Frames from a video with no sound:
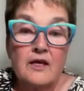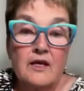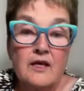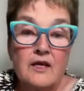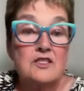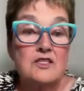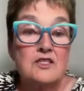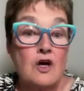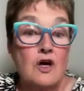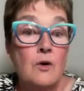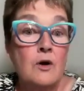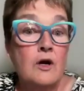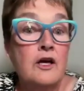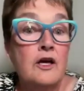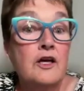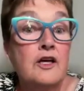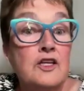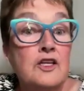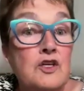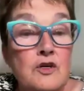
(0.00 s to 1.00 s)
so
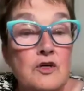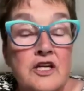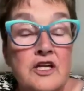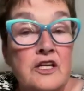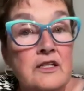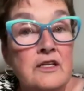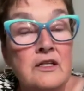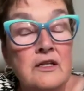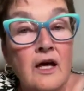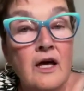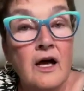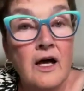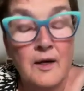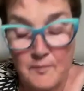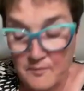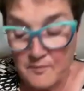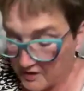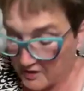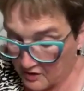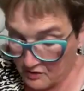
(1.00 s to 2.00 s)
you can
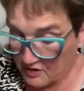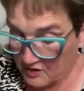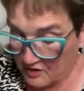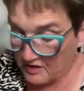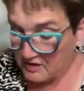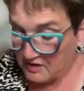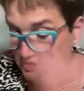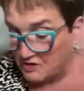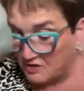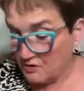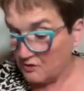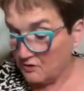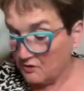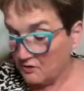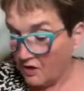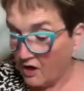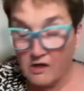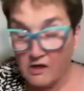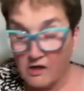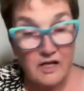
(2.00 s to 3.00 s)
um, you can do
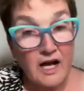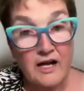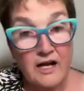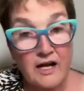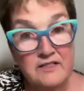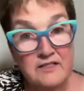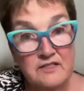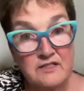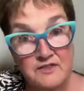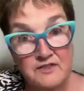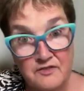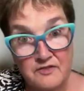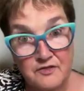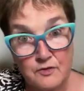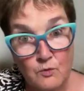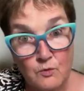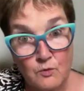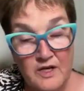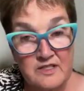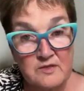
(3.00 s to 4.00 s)
all kinds of
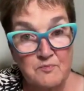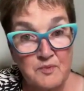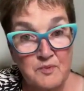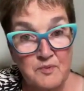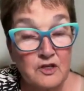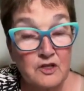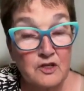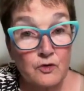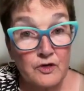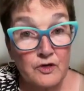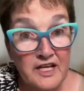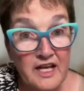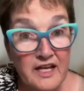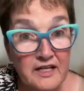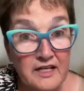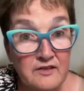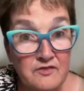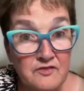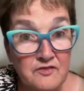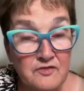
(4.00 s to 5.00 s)
different ways be
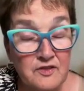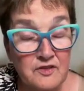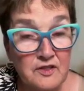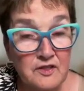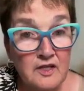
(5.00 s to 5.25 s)
creative